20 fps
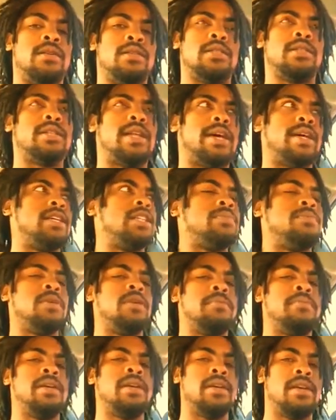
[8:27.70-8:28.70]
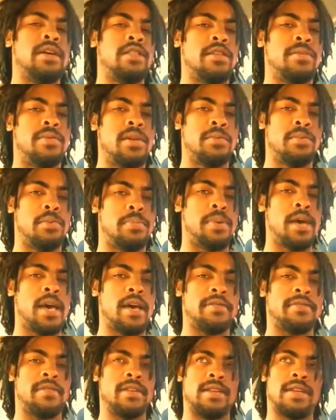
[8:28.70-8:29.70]
Just like it's been many other people's
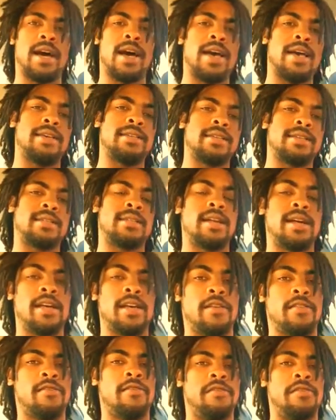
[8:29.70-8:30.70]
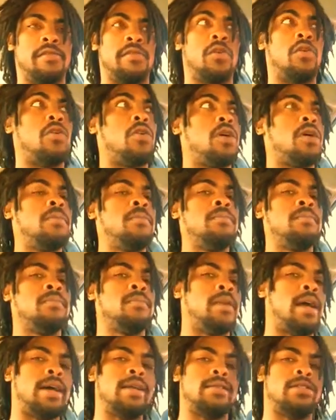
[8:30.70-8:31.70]
paths to die as a slave or
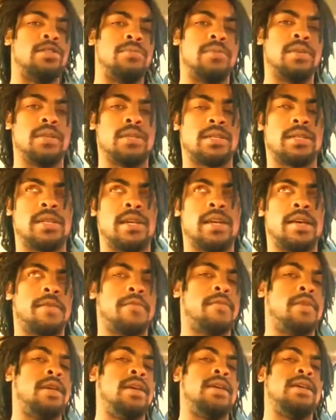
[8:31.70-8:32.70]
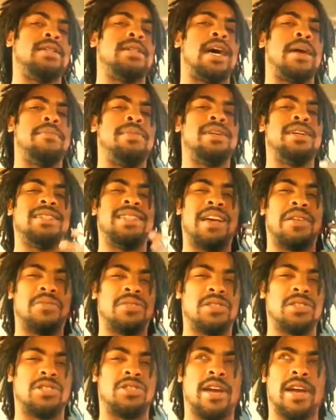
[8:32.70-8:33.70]
not to be a slave. It's not because they
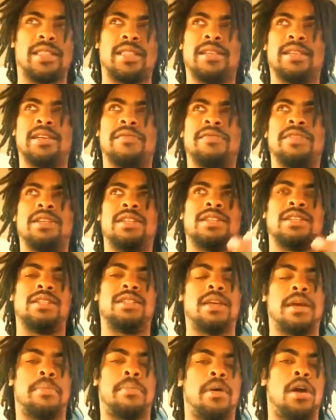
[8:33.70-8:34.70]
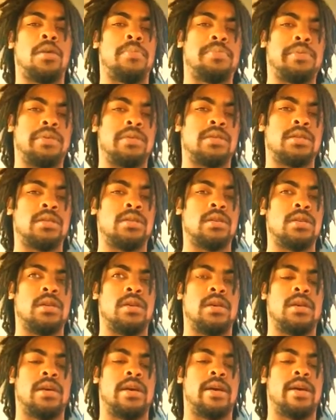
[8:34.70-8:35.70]
was attracted of it, it's just their purpose.
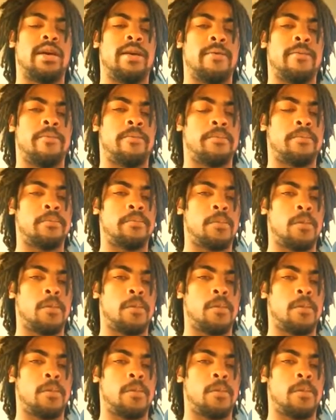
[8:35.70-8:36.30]
And